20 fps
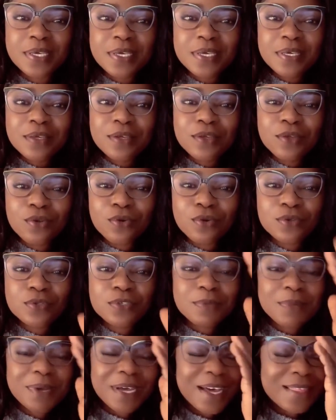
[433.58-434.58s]
you know
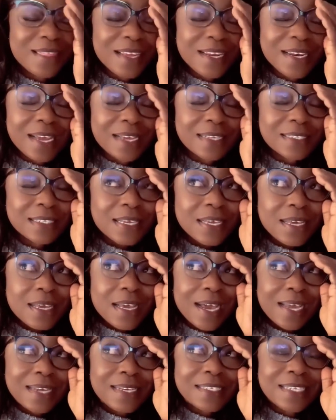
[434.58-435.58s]
so but I think that
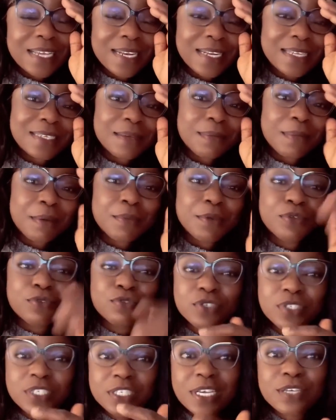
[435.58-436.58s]
I decided say my main
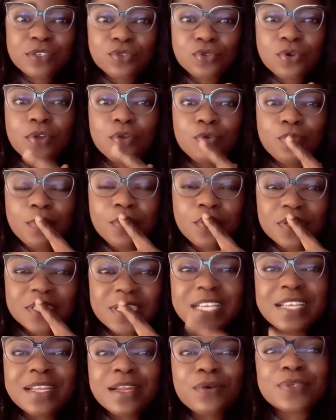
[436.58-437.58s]
chair story with because
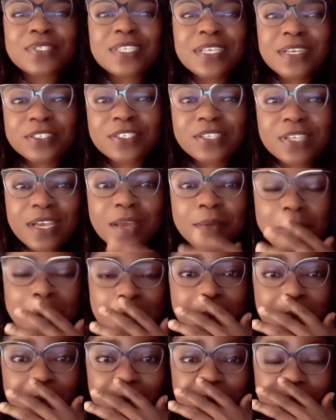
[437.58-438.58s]
yen nyina wo say e chair ye
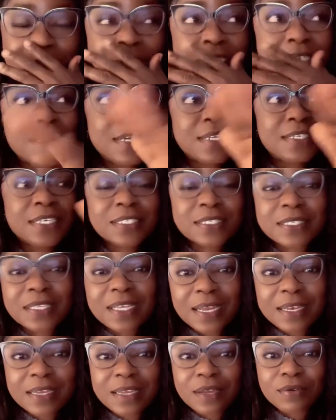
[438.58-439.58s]
mama no teenagers ni
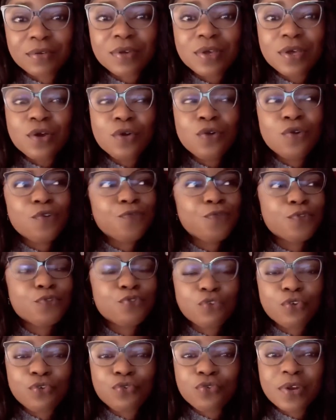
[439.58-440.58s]
ade no wo fo
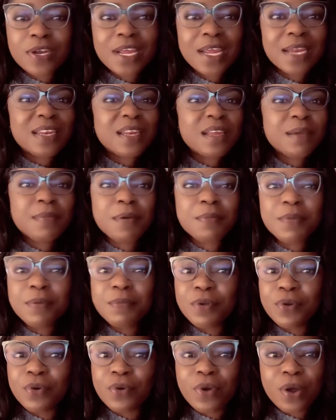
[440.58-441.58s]
Trotro ni ade ni ma
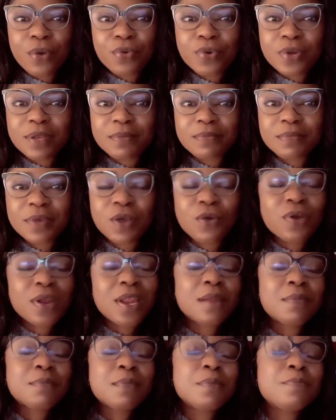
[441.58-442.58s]
bebre wo a wonim
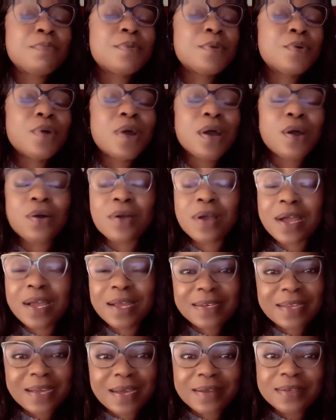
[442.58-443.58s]
enkolan bebre wo a on
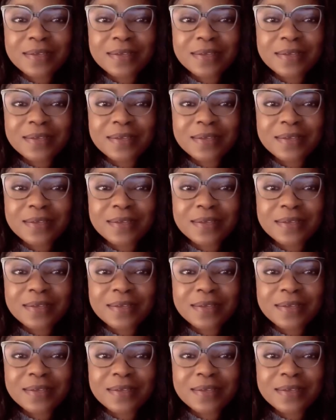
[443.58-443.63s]
kada